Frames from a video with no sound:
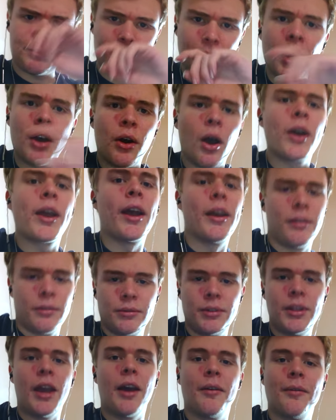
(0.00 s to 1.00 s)
Oh, okay.
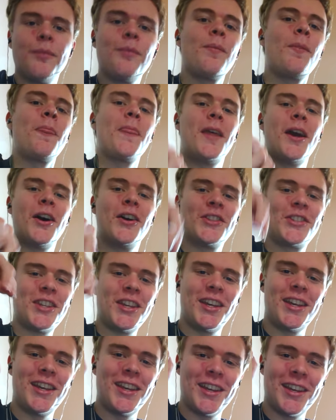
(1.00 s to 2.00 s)
Yeah. The answer
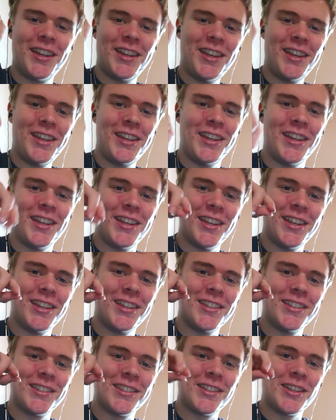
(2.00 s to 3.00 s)
here
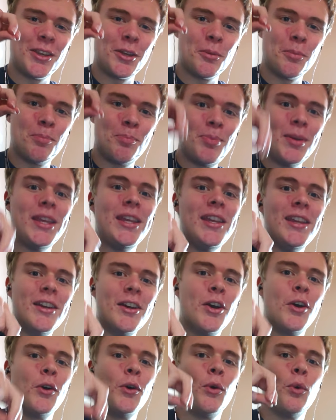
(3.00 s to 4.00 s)
is B.
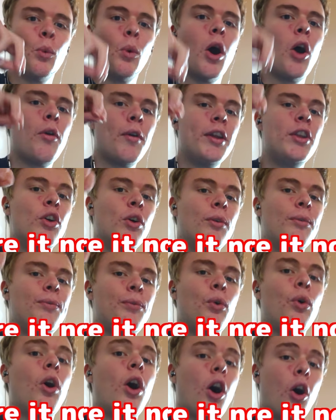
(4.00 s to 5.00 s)
Were it not
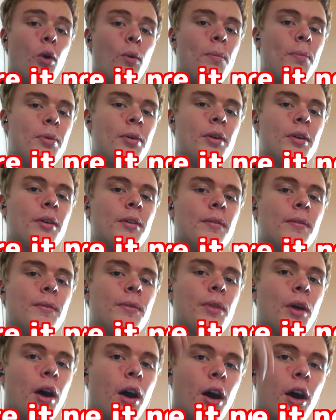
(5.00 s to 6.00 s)
for hope,
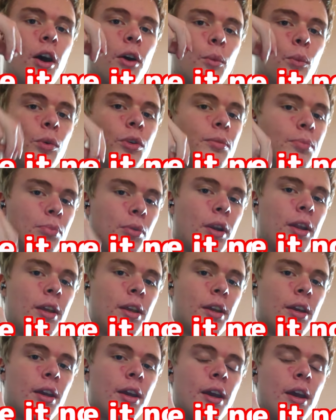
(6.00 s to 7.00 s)
the heart would
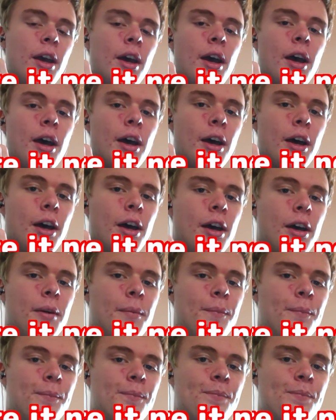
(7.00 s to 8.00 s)
break.
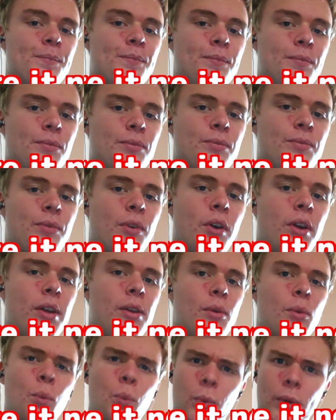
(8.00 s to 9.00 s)

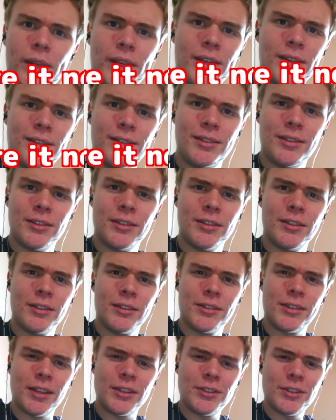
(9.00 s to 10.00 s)
Very weird
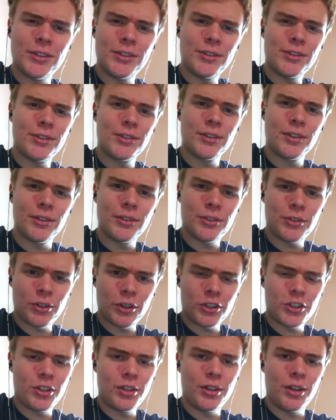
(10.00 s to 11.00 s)
sentence
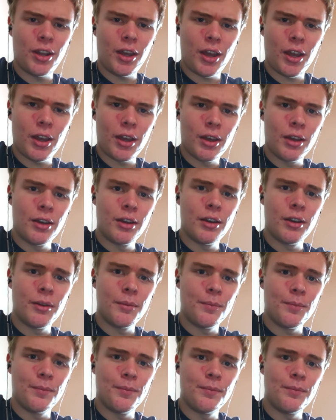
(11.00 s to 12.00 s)

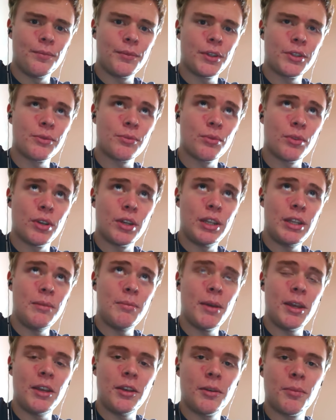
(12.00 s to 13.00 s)
construction.Doesn't really
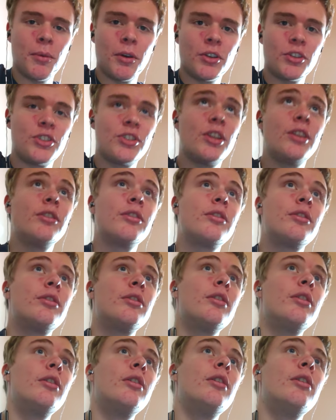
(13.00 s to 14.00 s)
make much sense.
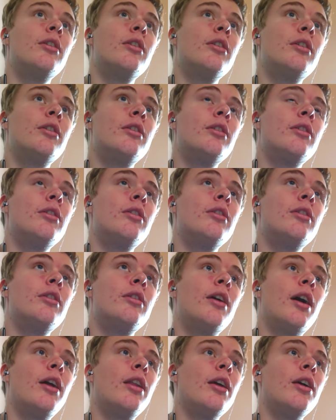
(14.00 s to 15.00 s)

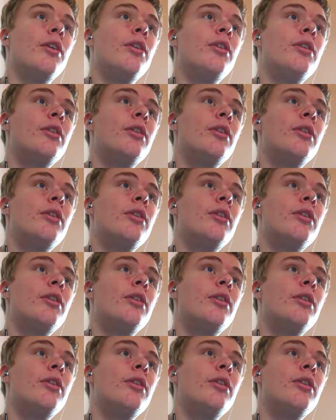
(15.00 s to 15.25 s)
Hello.